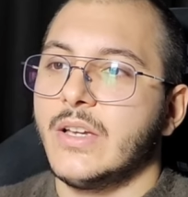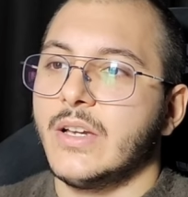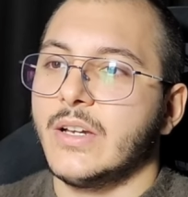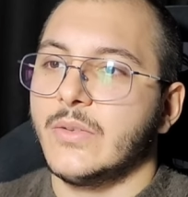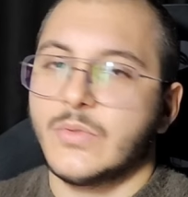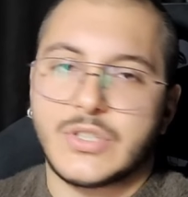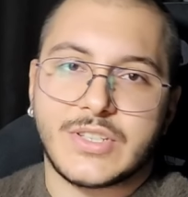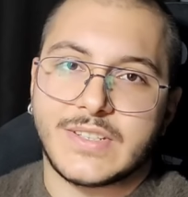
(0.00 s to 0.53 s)

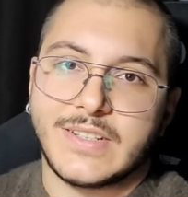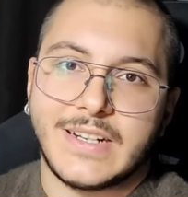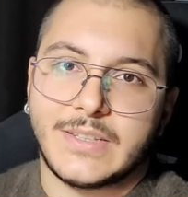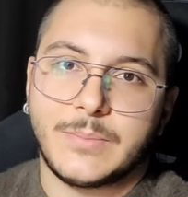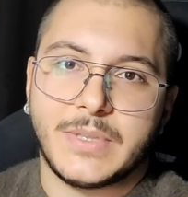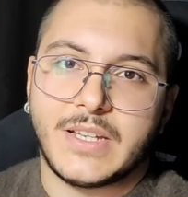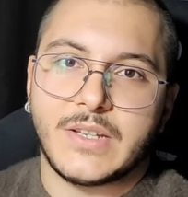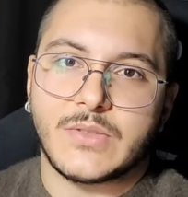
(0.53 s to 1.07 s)
which is
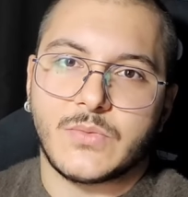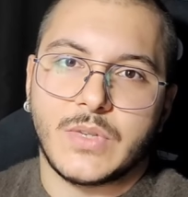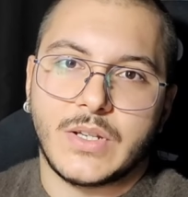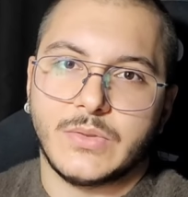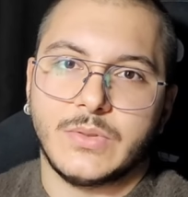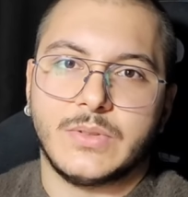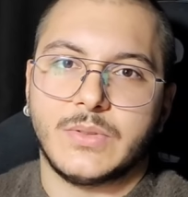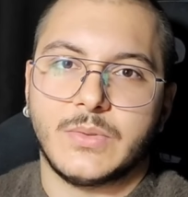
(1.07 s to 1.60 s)
great because we
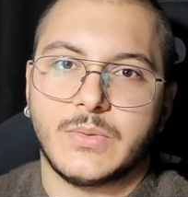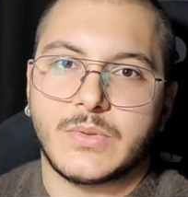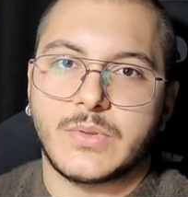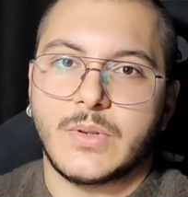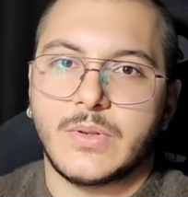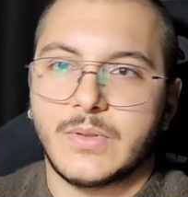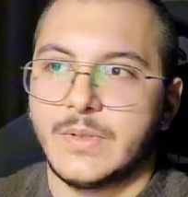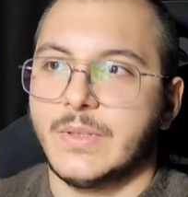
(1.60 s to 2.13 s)
couldn't use
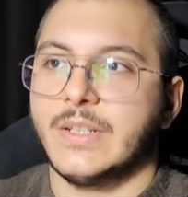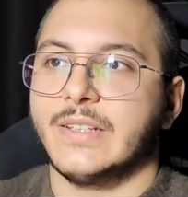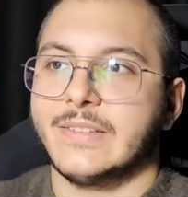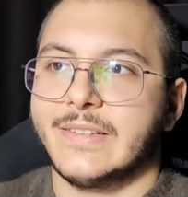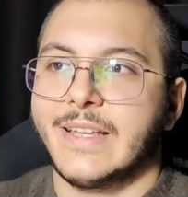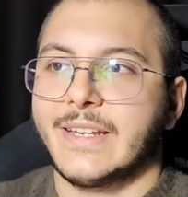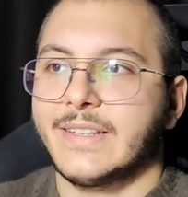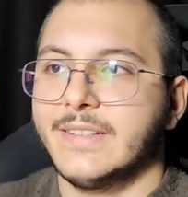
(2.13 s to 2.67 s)
her real
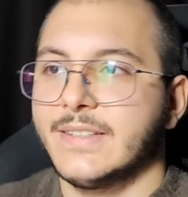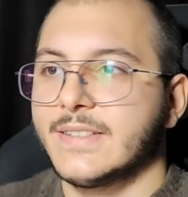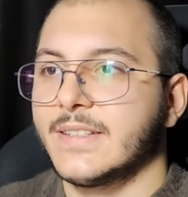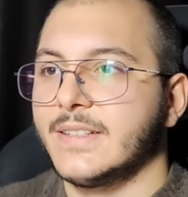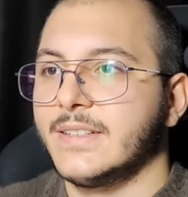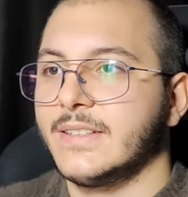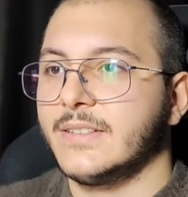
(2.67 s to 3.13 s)
likeness.